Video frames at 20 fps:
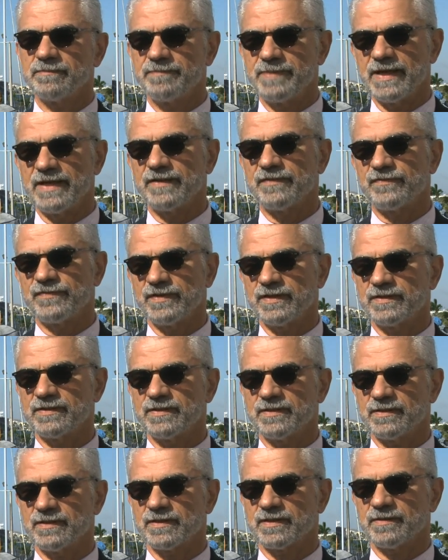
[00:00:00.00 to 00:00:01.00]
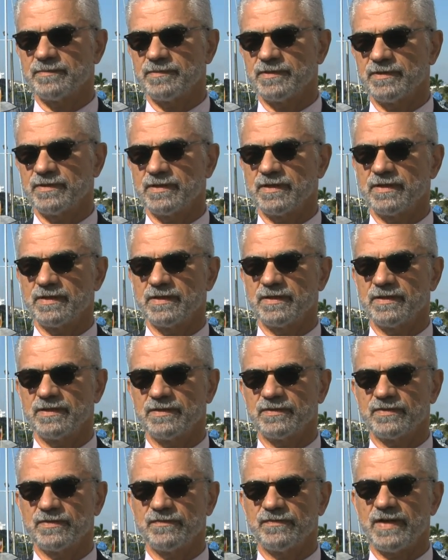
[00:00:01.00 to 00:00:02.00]
benefit to the community
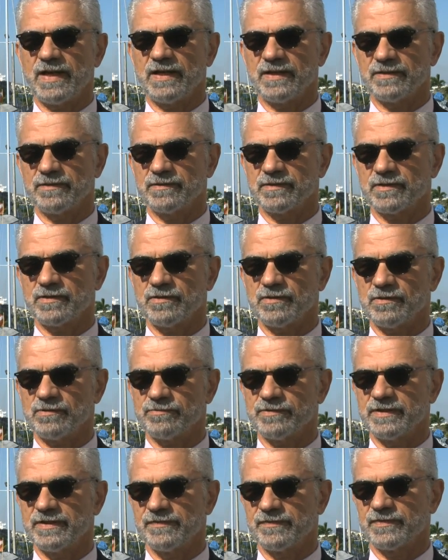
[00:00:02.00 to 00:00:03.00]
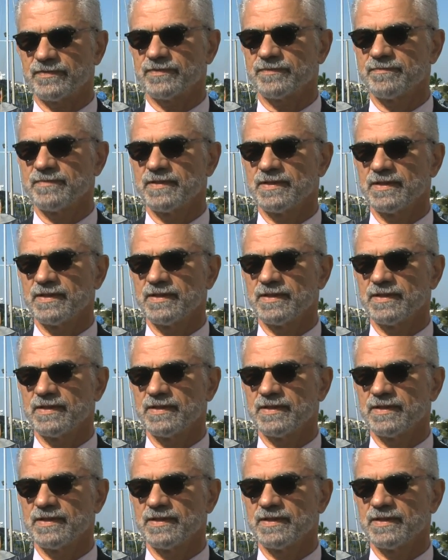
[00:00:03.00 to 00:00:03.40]
is the value of the coral reefs.